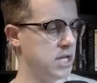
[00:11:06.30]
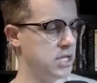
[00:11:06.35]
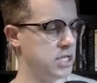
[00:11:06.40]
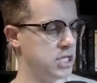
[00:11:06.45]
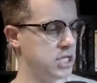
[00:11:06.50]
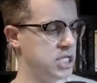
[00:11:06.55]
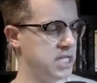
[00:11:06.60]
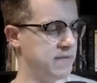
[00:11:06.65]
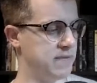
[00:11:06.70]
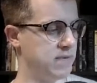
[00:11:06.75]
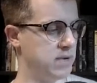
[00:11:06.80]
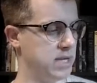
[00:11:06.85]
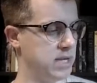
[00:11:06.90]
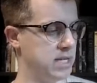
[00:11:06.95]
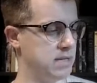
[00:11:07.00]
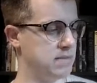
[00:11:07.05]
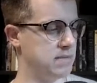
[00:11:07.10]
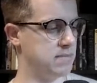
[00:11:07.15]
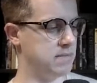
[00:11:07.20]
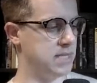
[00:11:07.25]

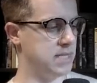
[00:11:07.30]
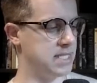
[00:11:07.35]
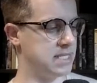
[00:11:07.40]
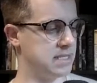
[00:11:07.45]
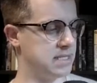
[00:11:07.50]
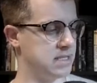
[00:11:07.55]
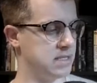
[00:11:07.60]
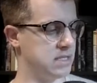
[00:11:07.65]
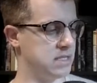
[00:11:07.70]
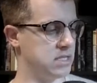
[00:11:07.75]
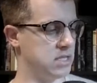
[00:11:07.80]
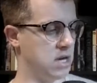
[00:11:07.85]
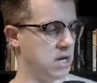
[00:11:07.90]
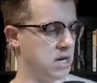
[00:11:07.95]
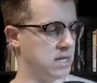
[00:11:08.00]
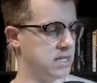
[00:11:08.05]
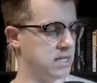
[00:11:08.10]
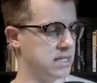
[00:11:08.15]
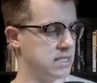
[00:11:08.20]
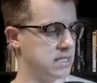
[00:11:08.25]
Shivering midst the
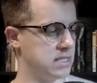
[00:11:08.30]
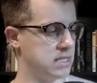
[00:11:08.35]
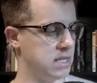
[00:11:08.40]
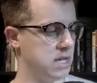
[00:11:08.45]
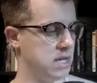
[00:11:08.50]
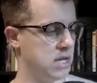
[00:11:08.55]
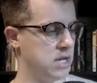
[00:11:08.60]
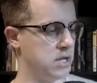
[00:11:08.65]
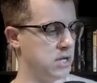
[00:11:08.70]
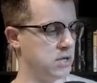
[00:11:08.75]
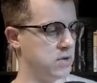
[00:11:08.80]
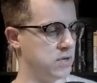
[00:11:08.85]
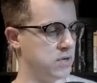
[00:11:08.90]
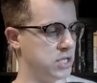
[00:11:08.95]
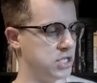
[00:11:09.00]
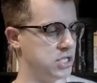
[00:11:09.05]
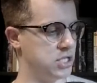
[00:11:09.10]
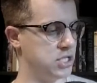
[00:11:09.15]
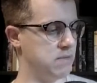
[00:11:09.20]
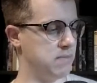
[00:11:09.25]
darkness,
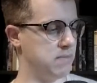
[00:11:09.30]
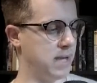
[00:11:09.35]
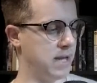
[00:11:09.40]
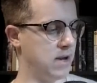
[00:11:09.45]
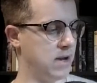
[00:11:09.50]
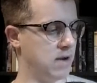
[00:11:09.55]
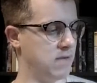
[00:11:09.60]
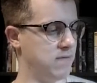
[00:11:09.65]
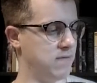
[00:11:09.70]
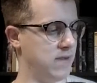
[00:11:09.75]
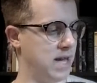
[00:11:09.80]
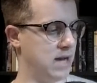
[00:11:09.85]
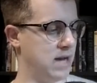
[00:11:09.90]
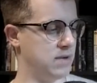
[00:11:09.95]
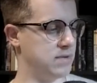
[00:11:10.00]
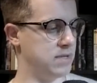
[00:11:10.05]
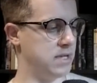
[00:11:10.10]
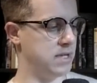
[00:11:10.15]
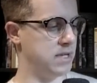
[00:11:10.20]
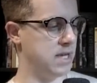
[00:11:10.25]
Christian men are
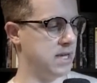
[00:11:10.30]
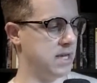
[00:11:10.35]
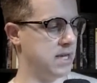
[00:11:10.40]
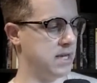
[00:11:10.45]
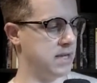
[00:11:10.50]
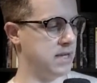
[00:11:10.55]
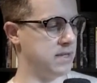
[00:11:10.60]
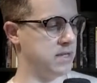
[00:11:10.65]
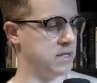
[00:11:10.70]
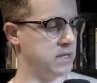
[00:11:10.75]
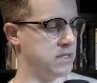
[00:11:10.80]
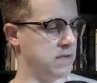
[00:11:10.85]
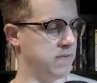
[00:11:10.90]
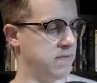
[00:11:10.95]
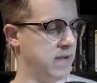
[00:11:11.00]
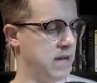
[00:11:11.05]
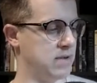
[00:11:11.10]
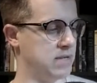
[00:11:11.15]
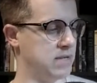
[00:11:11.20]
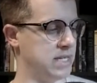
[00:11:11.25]
found. They're
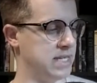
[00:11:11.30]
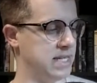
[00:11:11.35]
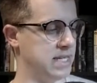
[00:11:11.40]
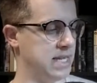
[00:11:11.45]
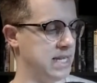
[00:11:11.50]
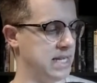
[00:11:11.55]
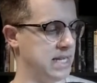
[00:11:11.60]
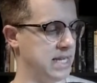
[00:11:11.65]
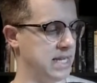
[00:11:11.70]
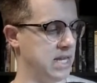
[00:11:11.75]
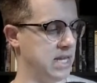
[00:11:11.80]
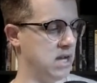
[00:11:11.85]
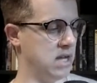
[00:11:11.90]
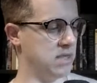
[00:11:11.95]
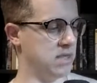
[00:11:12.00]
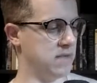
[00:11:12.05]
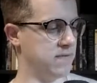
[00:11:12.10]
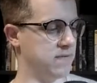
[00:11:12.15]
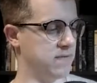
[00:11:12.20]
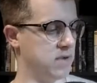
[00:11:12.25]
devoutly kneeling
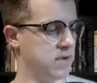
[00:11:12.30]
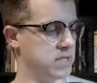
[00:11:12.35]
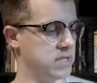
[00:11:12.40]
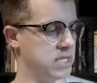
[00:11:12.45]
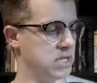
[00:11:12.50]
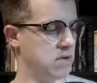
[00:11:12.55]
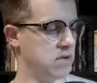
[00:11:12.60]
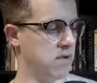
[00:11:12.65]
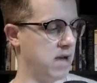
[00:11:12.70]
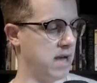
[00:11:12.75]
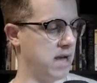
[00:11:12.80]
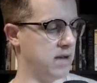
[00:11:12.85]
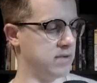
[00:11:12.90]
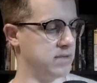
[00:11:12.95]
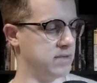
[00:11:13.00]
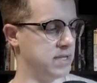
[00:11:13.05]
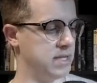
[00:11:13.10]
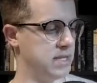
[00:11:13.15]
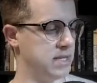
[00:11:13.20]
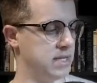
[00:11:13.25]
on the frozen
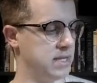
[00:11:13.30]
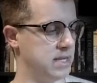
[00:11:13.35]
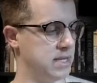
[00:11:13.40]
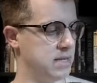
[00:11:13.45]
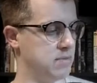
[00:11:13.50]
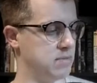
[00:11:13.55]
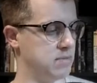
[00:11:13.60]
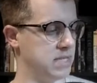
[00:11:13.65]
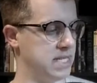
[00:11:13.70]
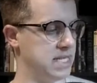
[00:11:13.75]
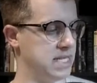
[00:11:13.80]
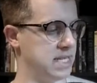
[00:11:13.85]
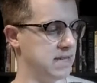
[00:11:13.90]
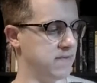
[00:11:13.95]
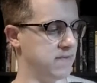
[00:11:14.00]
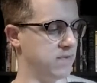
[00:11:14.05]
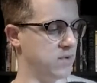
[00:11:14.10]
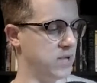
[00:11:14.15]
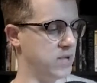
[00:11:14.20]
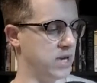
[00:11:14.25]
ground, pleading
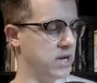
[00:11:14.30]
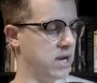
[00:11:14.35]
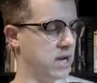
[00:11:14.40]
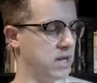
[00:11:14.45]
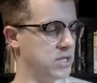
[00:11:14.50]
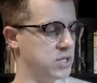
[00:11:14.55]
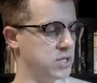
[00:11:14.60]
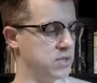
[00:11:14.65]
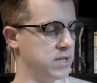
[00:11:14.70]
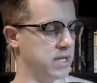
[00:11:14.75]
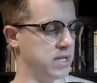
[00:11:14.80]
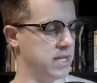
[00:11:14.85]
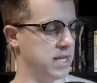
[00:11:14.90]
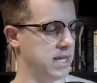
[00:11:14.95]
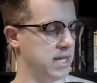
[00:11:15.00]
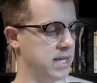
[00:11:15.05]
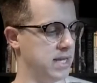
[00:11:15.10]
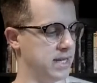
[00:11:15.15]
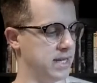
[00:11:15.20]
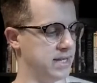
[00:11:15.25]
for their country
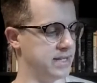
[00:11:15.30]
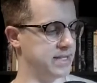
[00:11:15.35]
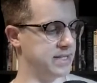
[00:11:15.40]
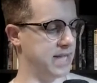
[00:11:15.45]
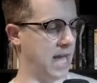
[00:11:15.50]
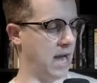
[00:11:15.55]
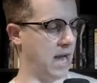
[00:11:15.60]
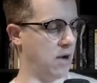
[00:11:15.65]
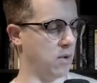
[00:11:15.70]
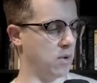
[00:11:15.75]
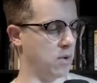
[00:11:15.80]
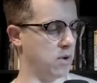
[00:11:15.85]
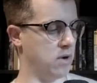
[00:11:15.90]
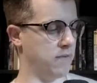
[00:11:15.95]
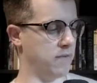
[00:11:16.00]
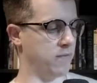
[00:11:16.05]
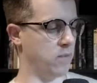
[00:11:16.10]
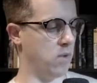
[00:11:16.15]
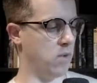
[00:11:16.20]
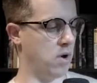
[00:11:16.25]
in its hour
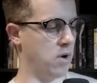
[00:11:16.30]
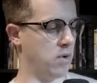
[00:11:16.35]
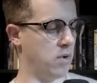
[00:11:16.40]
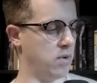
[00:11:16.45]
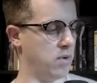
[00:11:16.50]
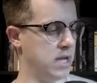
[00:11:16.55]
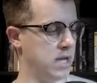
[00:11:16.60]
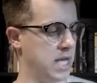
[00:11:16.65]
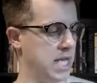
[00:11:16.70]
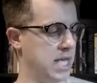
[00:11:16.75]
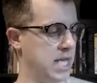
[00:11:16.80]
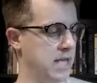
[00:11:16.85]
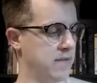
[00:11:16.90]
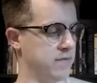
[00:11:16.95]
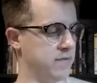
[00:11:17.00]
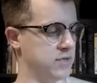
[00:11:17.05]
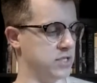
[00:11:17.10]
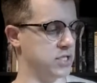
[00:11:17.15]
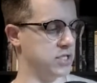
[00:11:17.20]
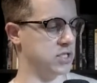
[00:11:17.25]
of woe,
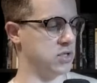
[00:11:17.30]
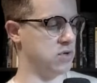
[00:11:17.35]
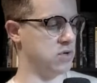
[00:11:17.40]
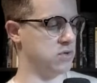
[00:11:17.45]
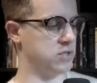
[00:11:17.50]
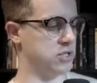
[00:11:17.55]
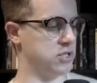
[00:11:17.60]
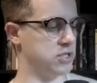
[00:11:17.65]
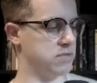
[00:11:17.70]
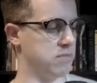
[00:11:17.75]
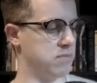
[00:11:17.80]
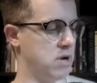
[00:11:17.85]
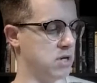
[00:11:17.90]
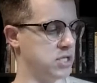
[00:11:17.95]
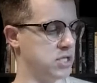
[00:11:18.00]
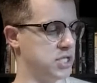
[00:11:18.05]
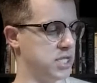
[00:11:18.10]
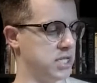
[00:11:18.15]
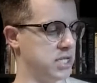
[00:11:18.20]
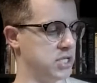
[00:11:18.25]
for the soldiers
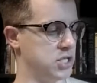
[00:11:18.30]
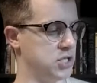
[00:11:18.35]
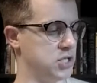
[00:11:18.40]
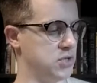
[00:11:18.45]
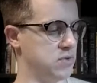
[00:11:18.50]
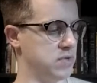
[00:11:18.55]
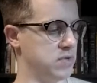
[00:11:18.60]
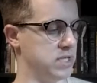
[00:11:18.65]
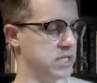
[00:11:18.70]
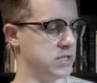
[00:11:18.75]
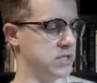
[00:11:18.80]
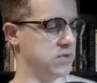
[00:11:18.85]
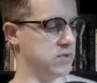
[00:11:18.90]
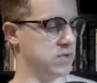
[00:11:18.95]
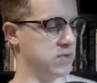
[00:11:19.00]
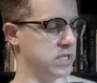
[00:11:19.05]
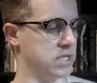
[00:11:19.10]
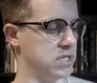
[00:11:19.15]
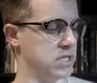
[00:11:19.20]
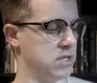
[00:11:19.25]
marching shoeless through
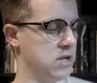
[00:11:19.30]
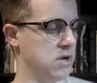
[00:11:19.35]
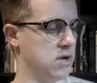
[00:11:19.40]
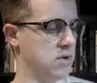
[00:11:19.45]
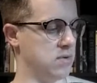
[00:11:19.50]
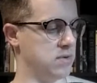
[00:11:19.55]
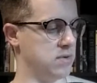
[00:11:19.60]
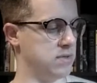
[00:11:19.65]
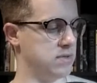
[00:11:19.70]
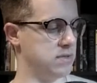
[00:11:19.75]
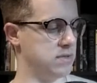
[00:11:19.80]
the snow.